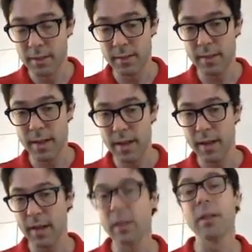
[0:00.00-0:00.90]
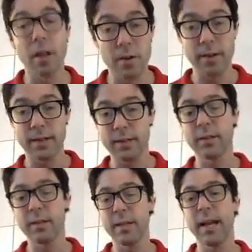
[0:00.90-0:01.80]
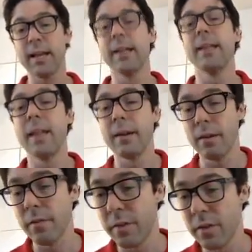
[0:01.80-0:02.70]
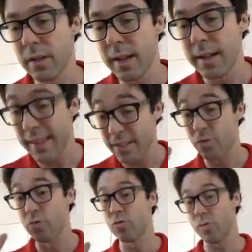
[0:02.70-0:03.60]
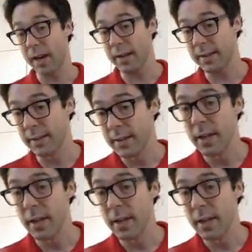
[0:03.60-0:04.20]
that they're going to tell in their overview slide, and that's great.